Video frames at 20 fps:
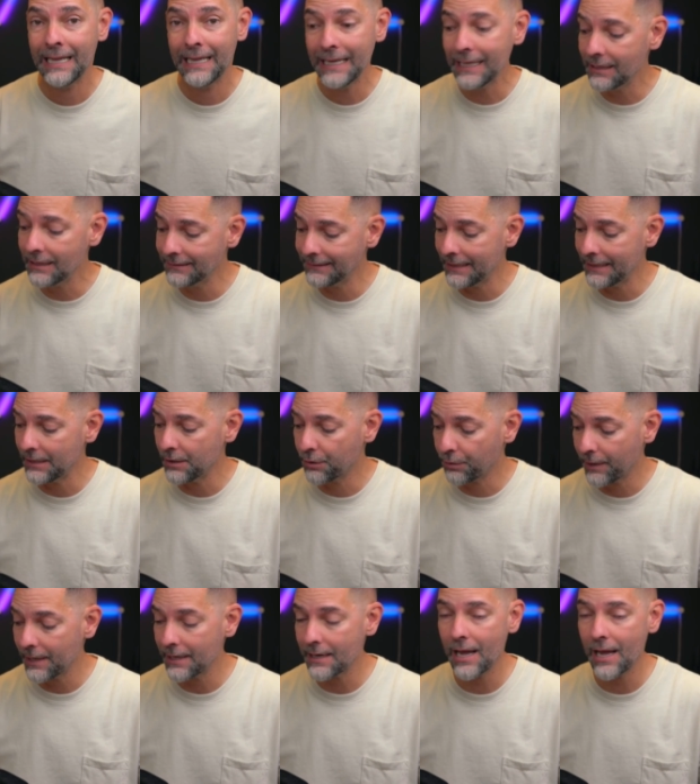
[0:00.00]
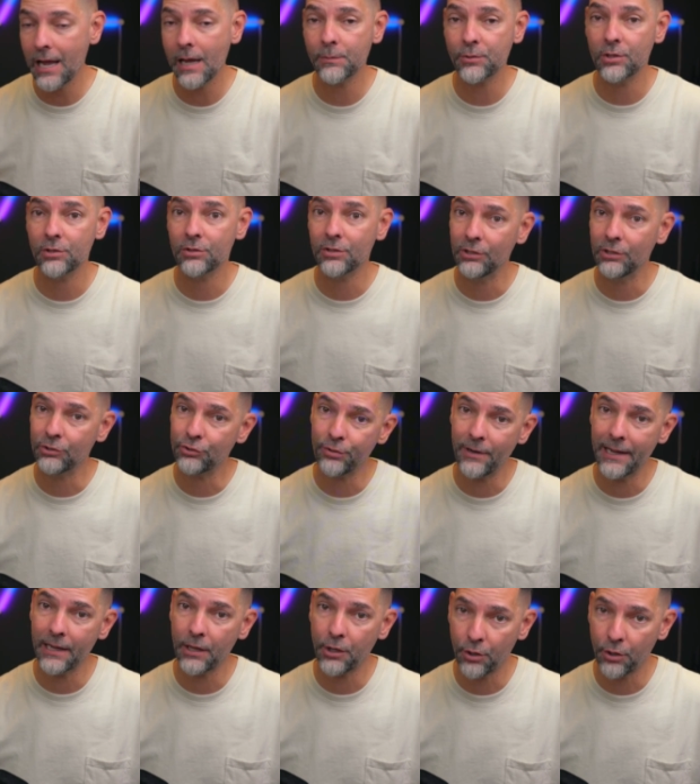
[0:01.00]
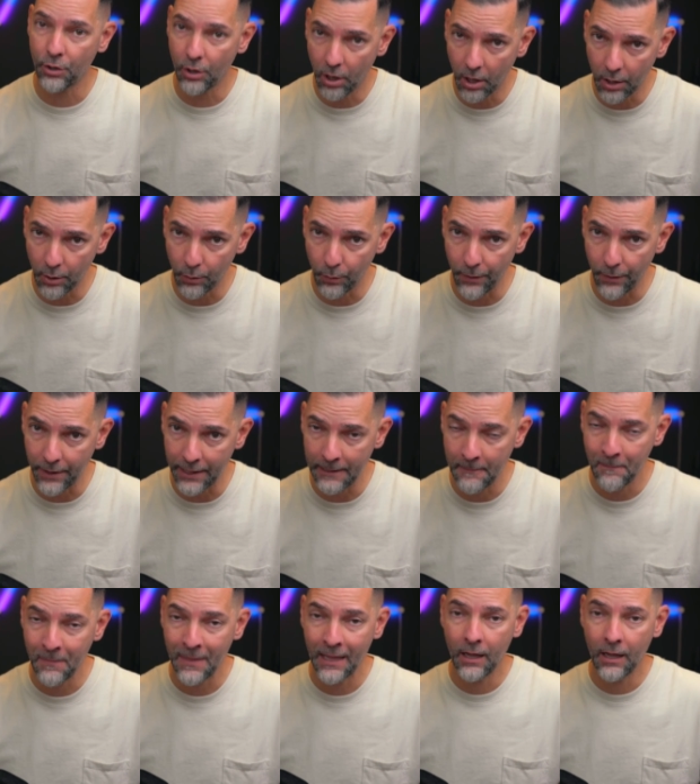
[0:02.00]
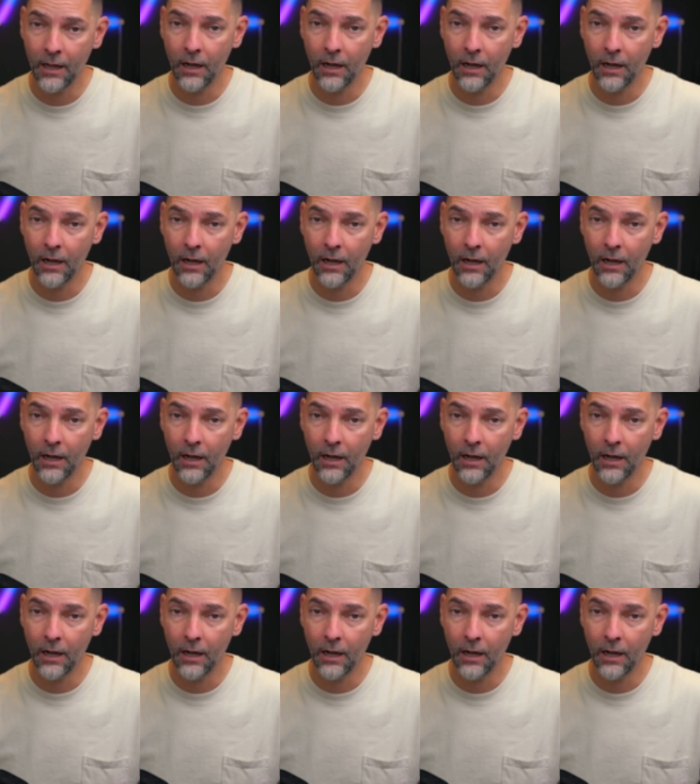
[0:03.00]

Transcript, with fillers: it is a great option to track your heart rate